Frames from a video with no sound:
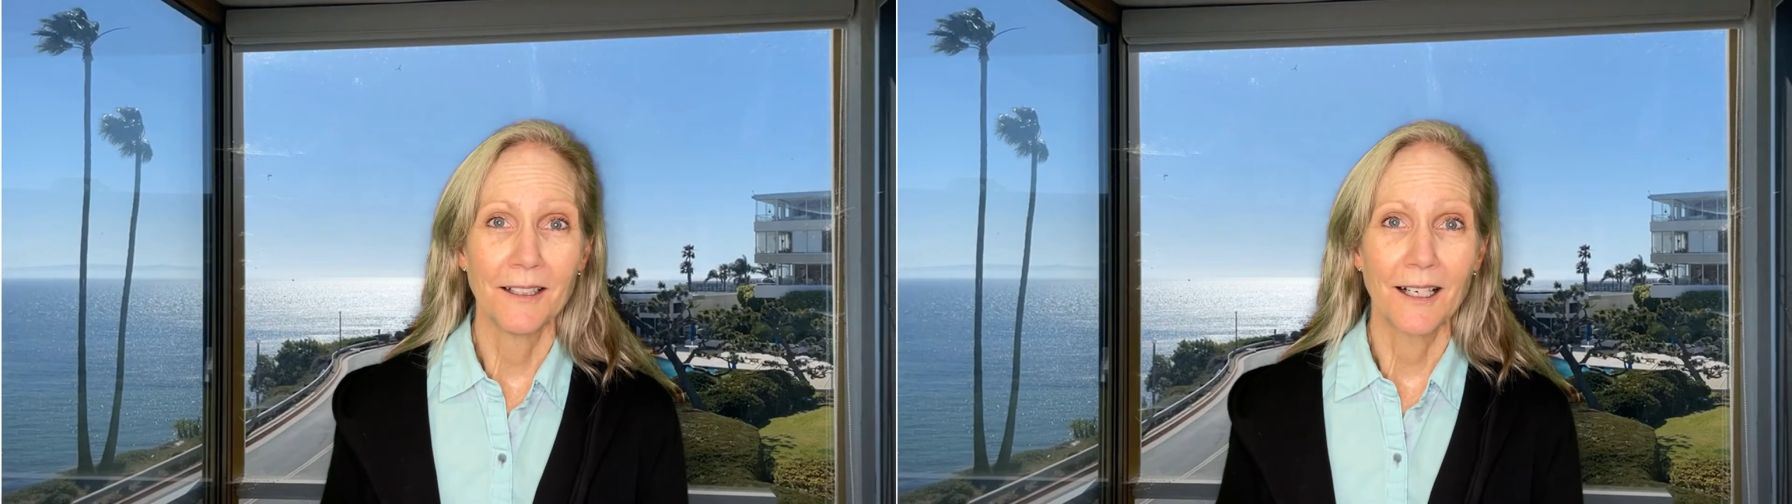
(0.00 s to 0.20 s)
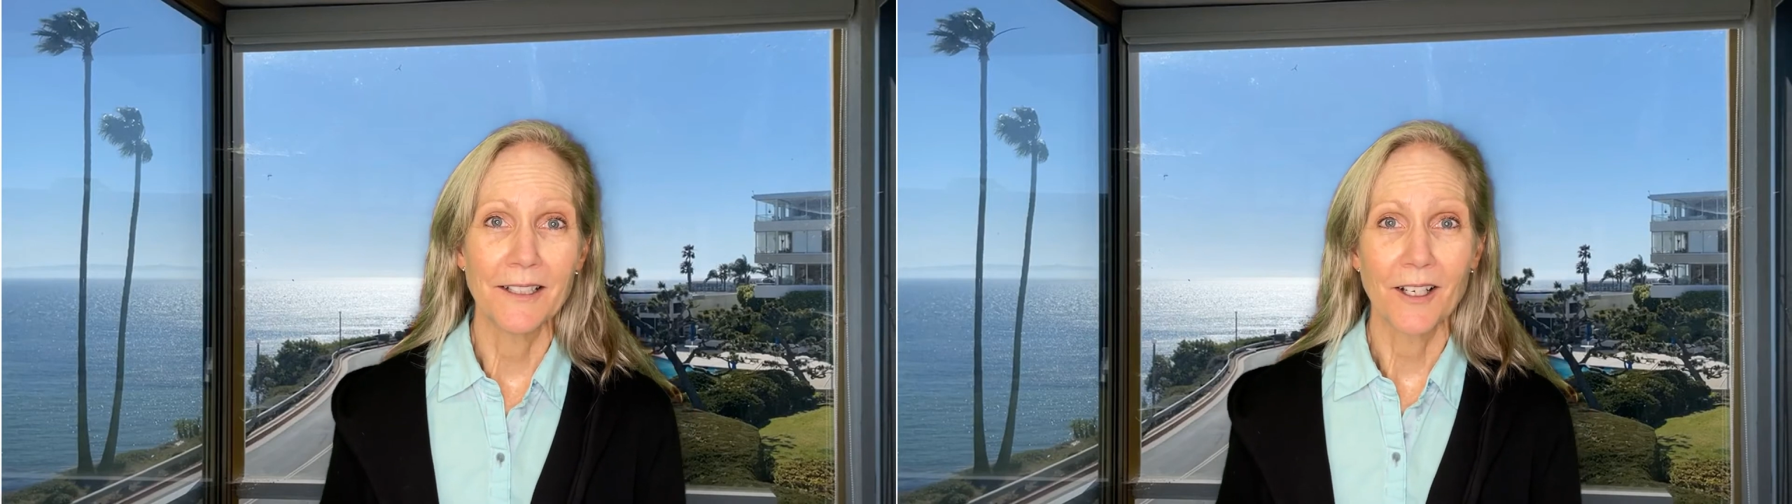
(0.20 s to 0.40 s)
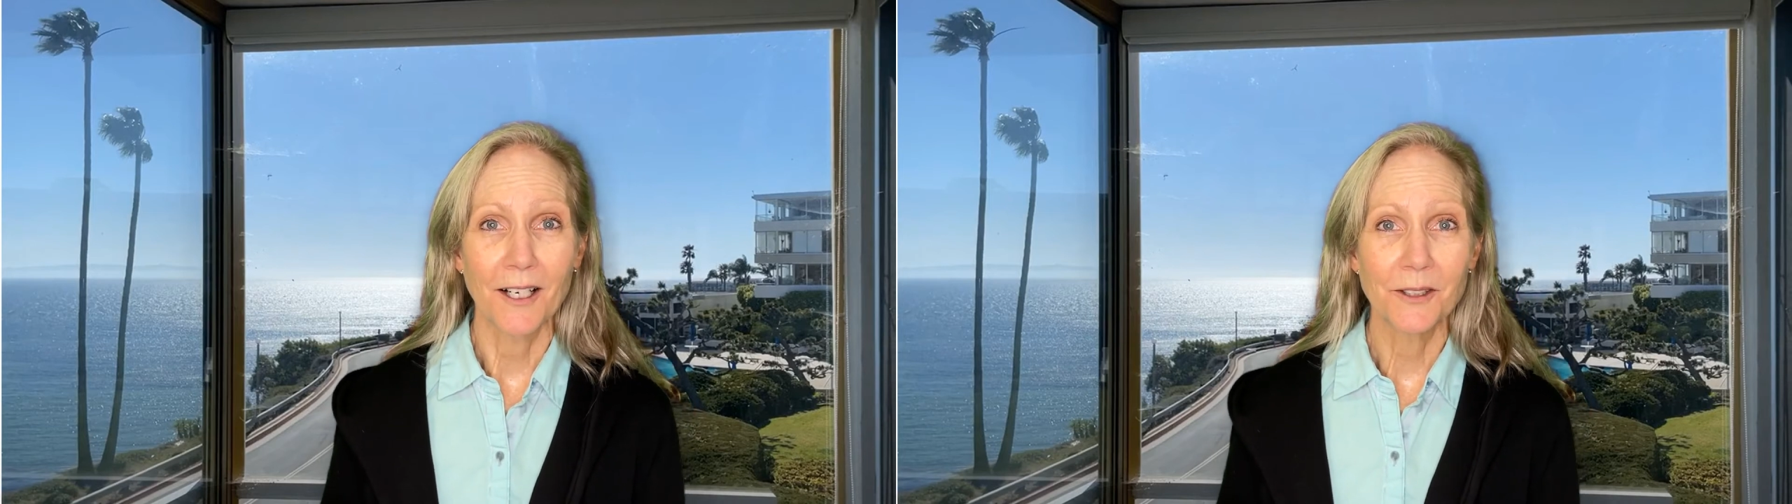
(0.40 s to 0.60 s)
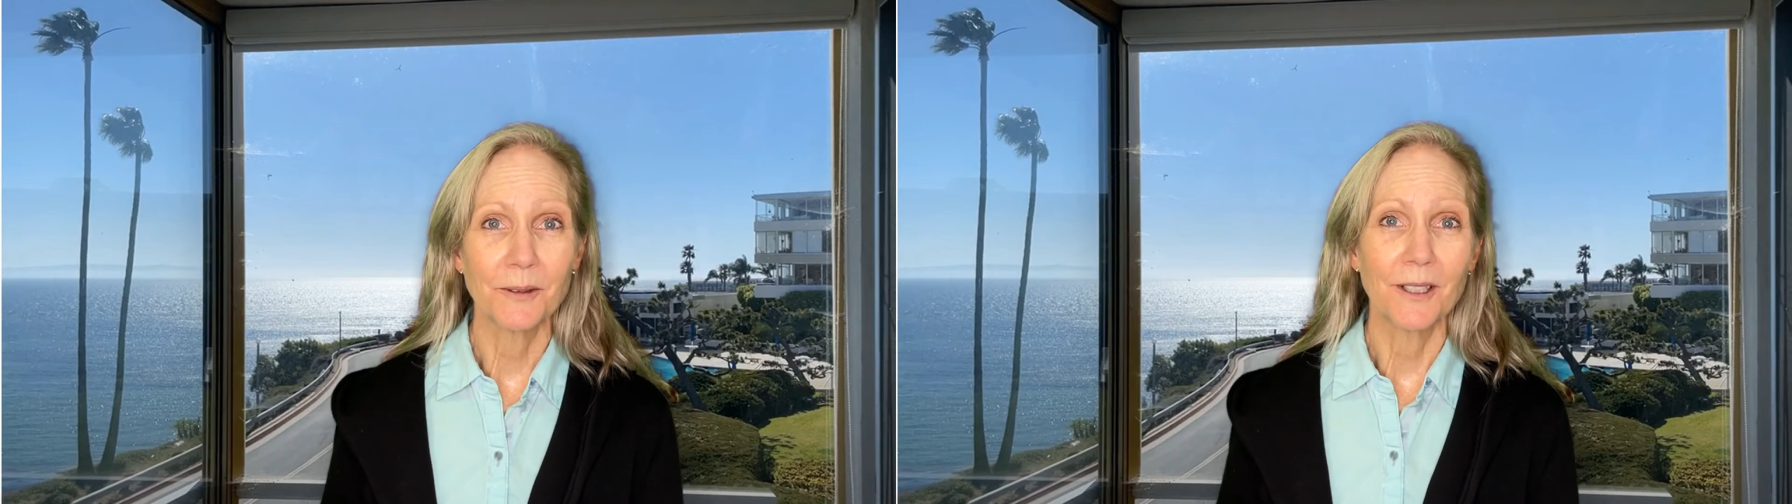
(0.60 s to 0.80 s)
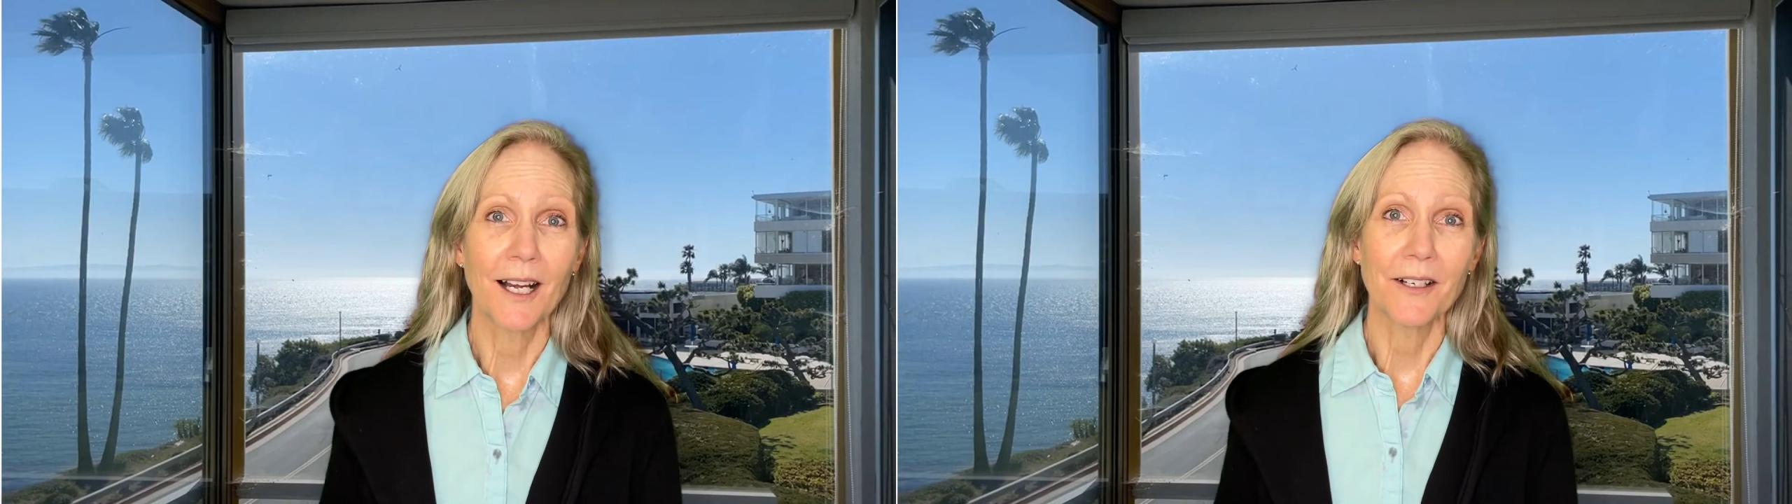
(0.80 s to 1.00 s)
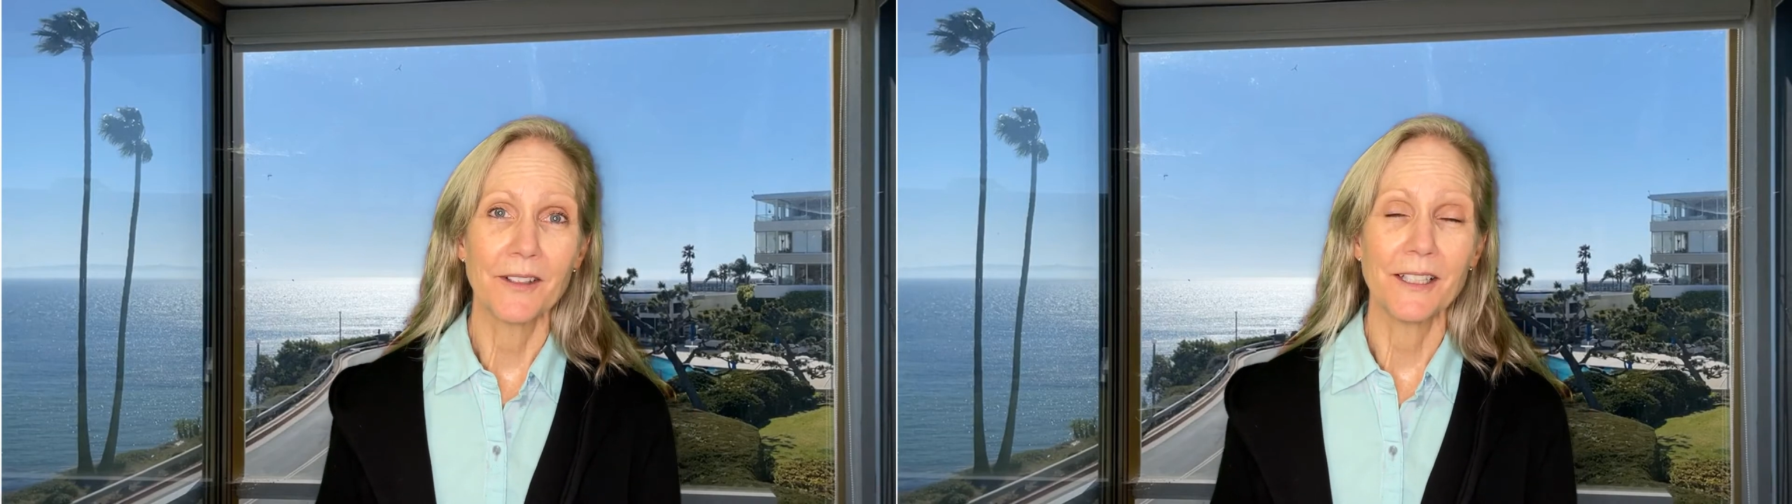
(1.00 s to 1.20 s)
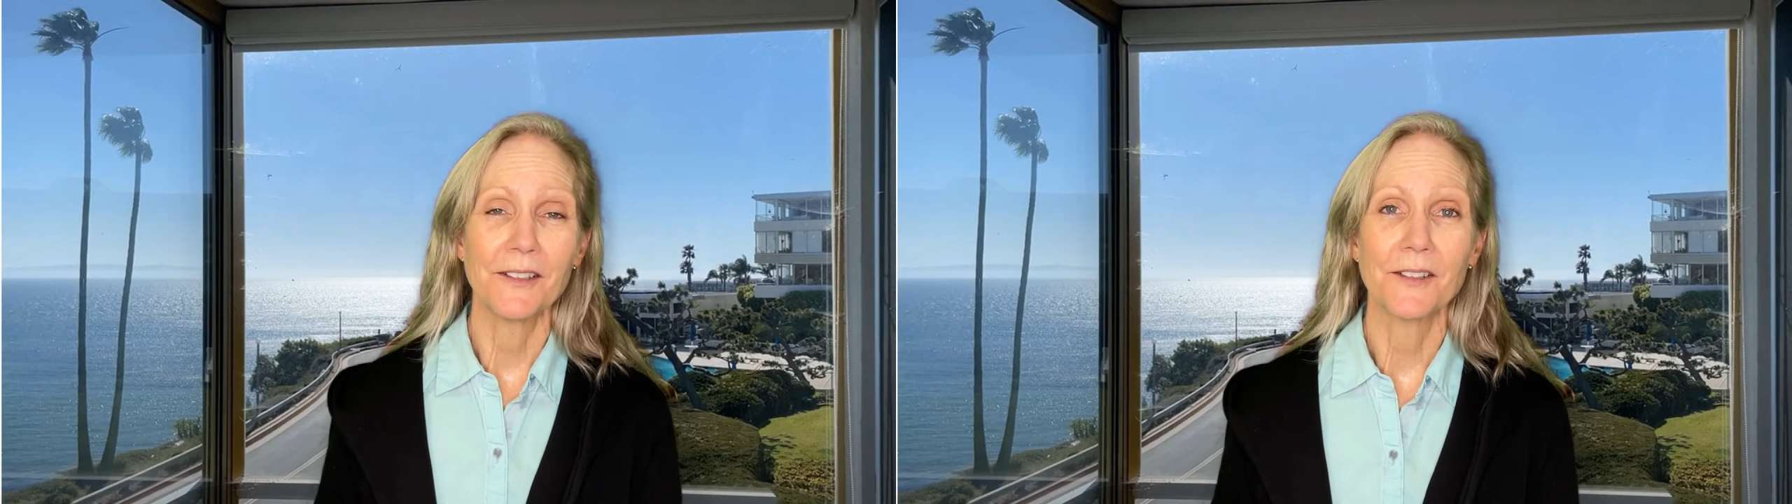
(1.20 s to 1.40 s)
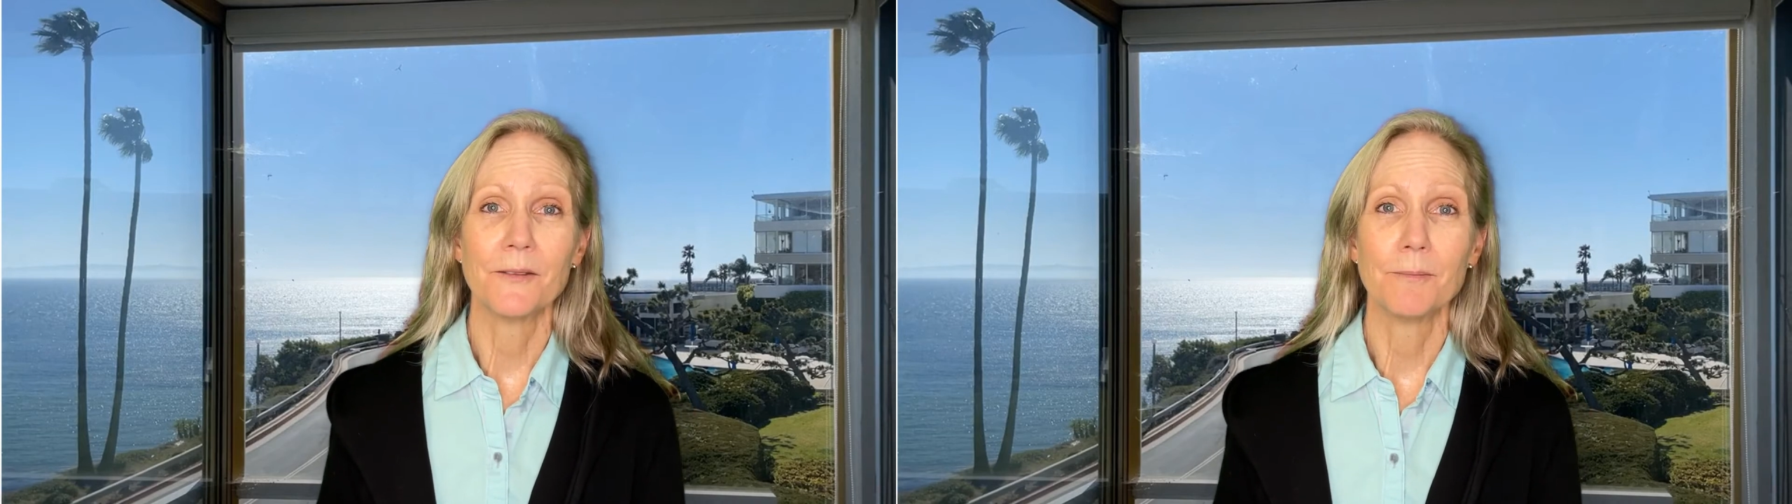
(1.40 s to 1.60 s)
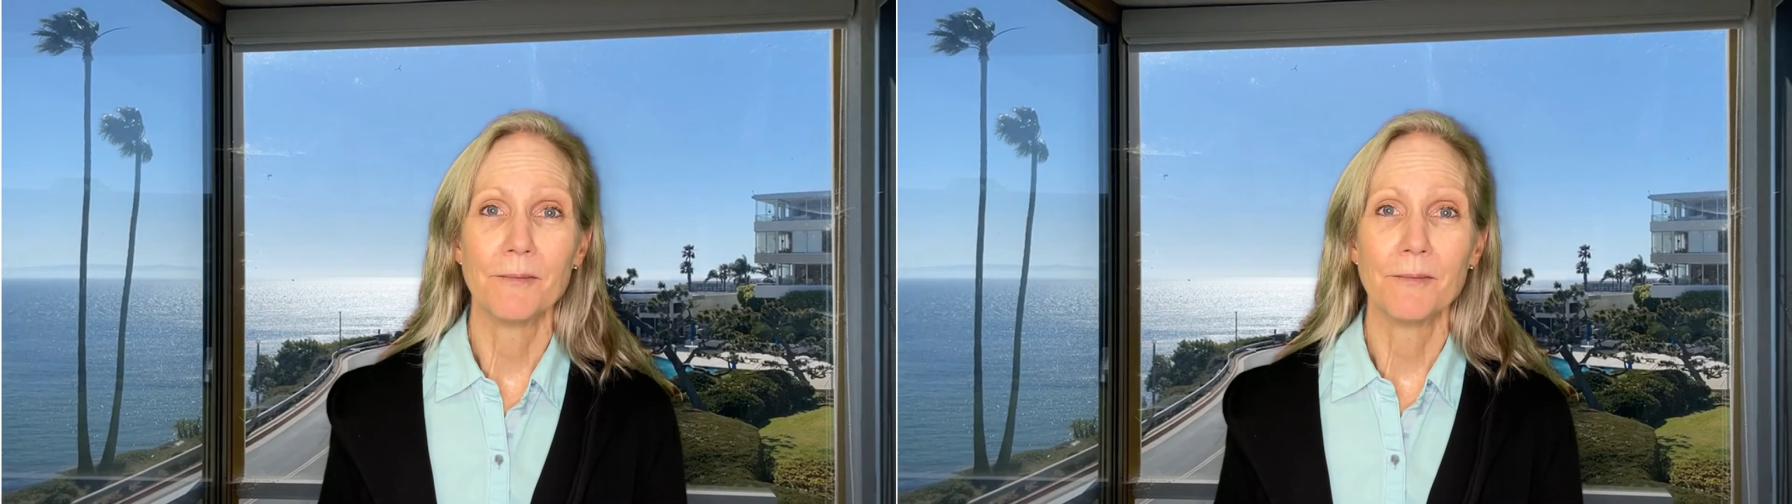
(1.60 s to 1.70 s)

I talk to a lot of these